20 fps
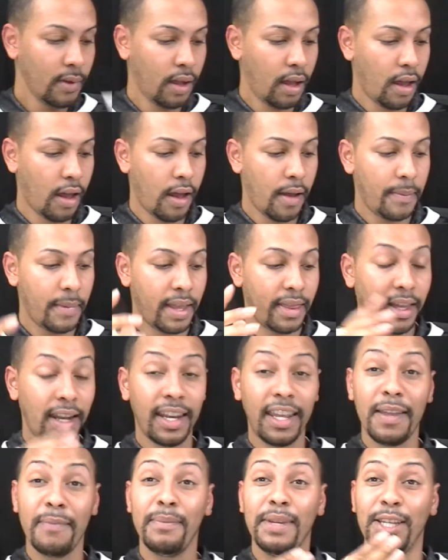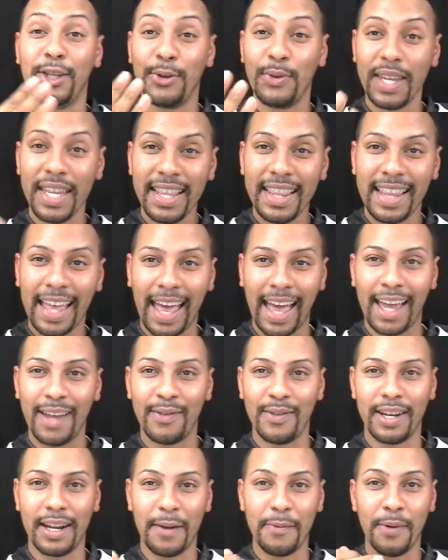and then in between
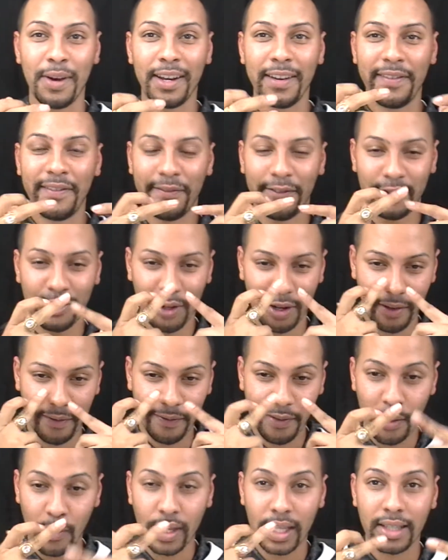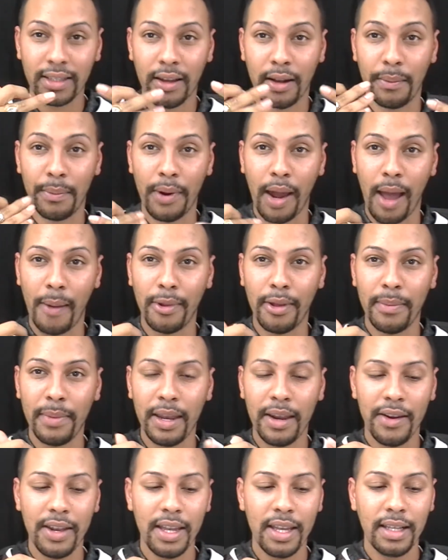that, when I want to sort of focus on problem
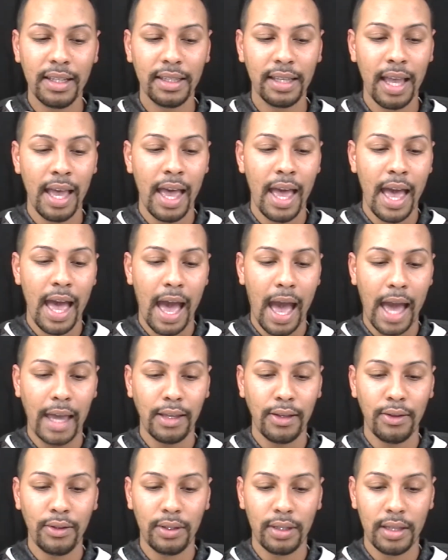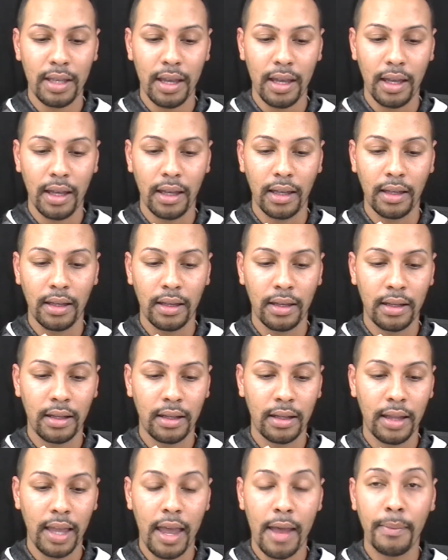areas, I use the
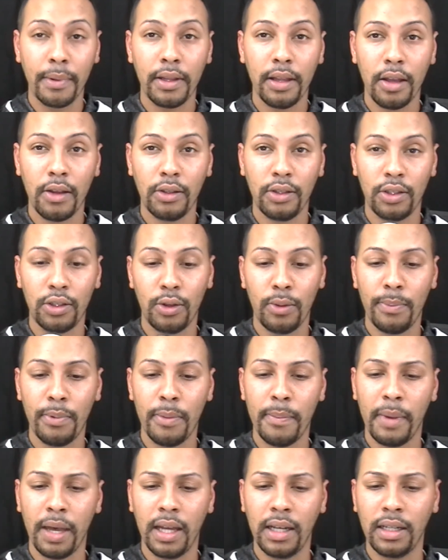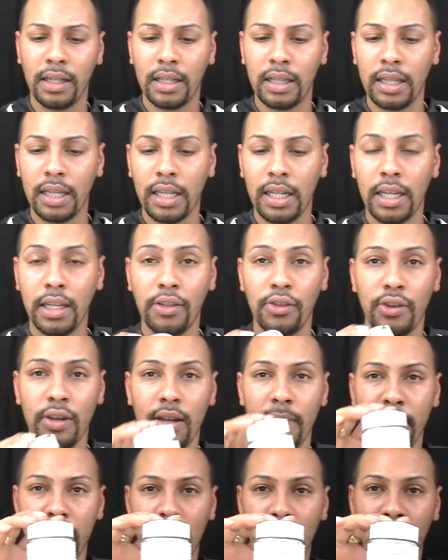GlamGlow Supermud cleaning
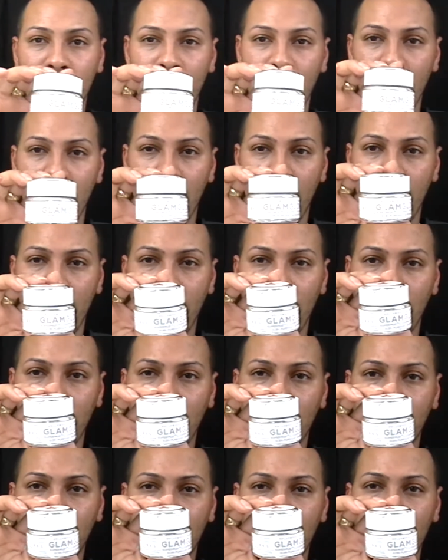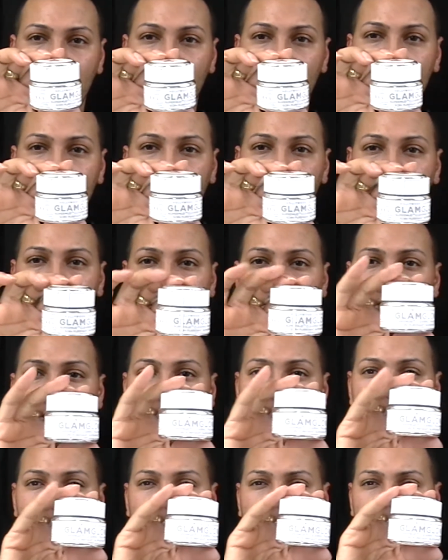treatment. It looks like this. If you've
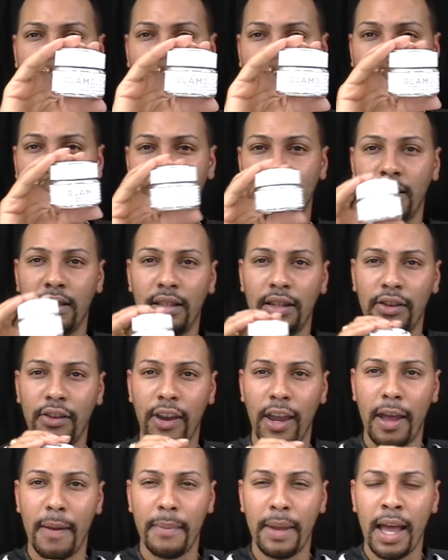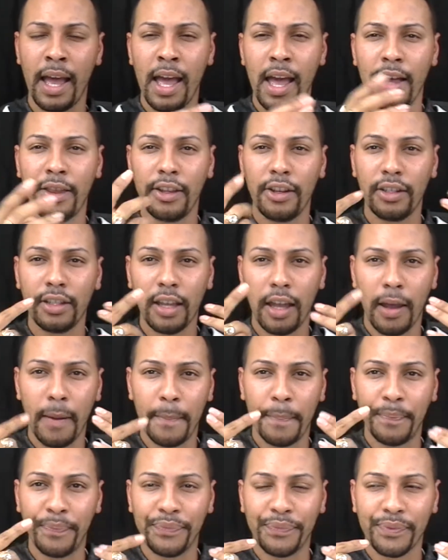seen me on Instagram, there's
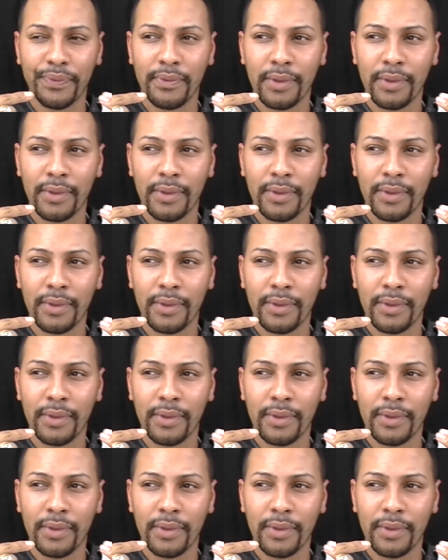a